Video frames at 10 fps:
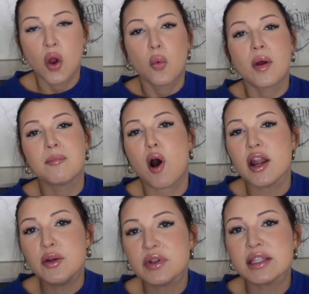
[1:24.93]
When
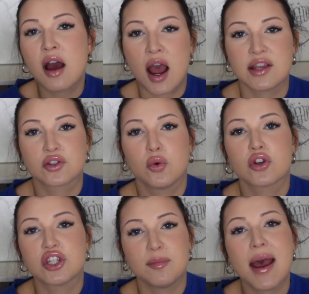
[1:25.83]
Bonnie was in high school,
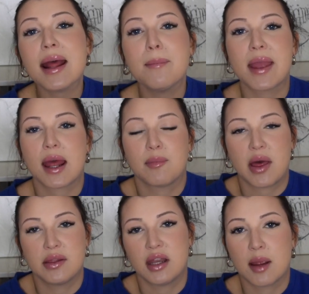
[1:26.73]
she met a man by
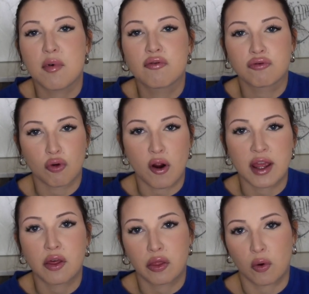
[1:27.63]
the name of Roy
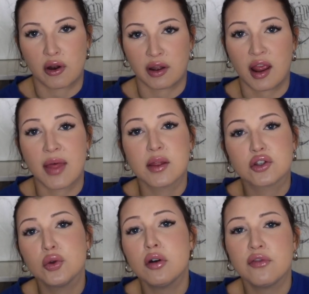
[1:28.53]
Thornton, and the
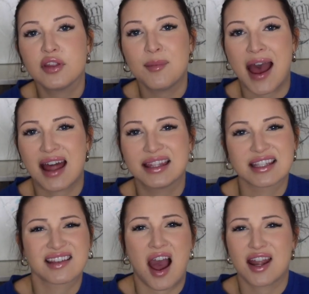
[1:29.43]
two of them had
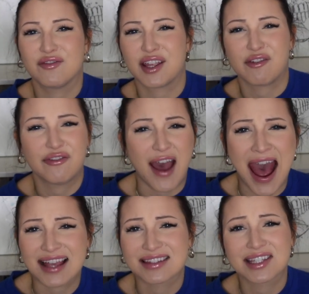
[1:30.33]
this kind of like
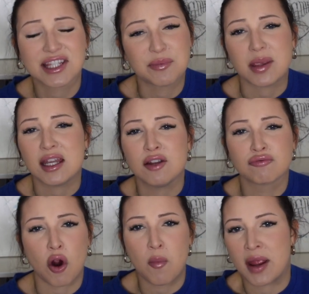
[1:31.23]
fast, speedy
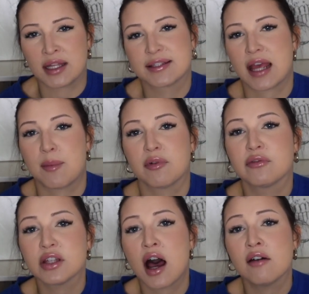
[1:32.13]
romance type of
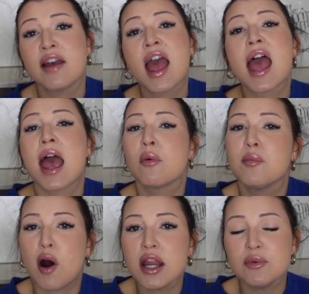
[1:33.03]
love. And when
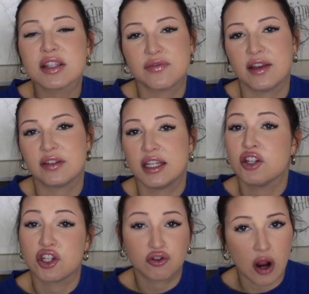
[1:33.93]
Bonnie was 15,
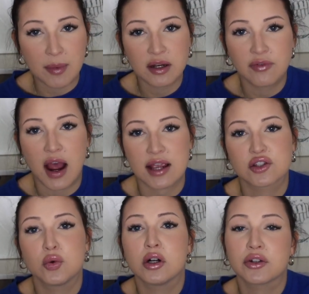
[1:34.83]
she dropped out of high
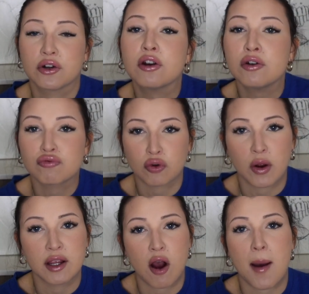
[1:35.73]
school and her and
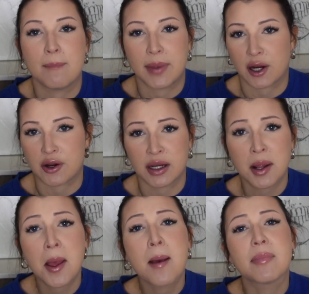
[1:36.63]
Roy got married.
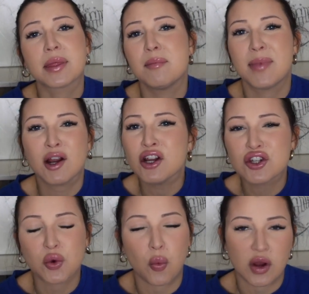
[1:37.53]
But the
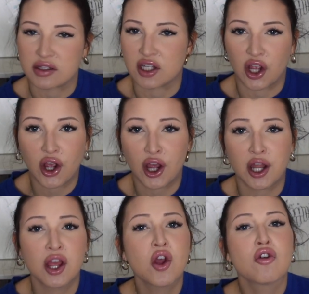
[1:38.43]
marriage wasn't
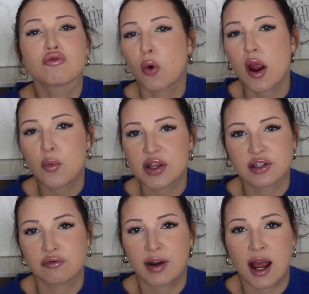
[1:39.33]
good. Roy
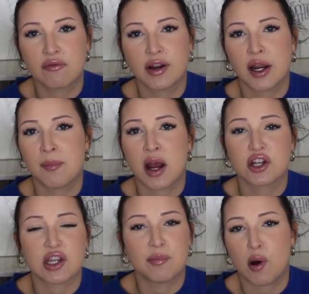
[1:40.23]
wasn't around very
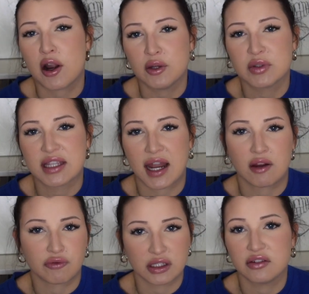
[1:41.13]
much and Bonnie was
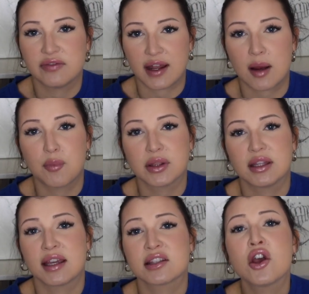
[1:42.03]
getting really fed up with
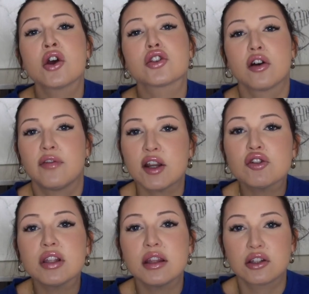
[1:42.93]
this. So
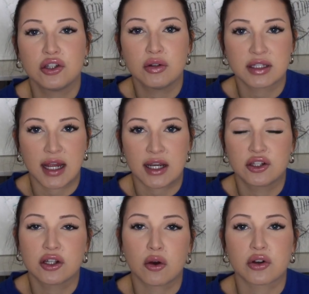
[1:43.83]
eventually the two decided
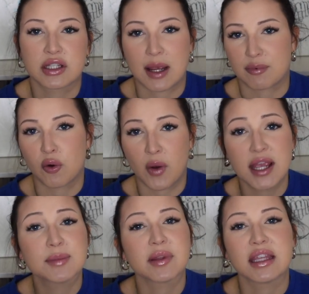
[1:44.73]
to go their separate
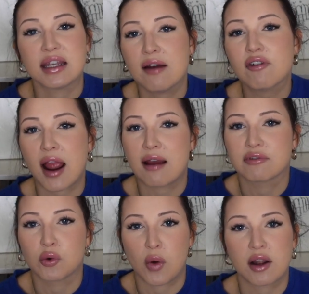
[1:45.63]
ways, but they never
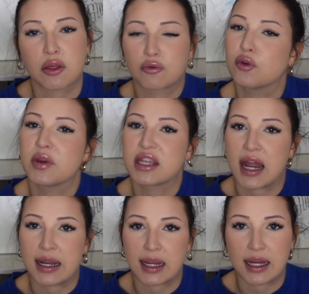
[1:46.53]
ever went through with
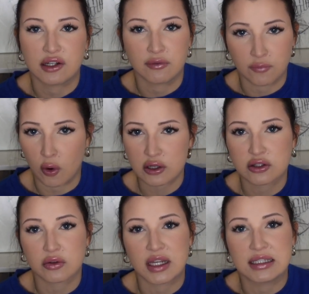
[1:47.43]
getting a divorce.
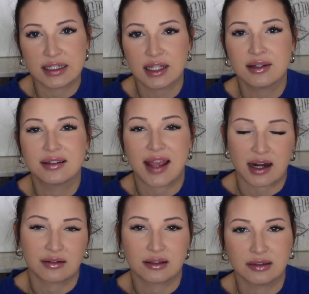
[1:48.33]
So they did
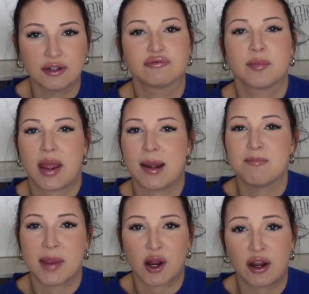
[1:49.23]
technically
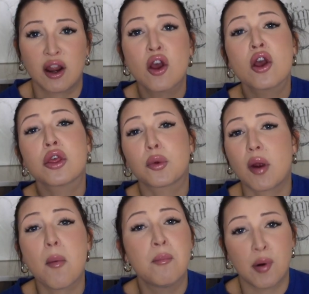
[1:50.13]
remain married
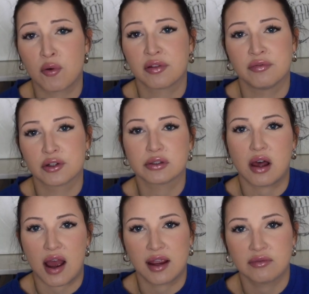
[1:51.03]
throughout both of their
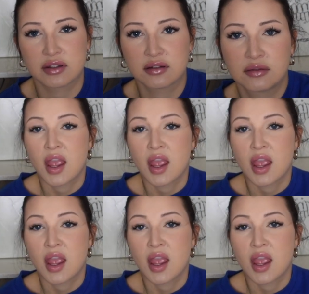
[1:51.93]
lives.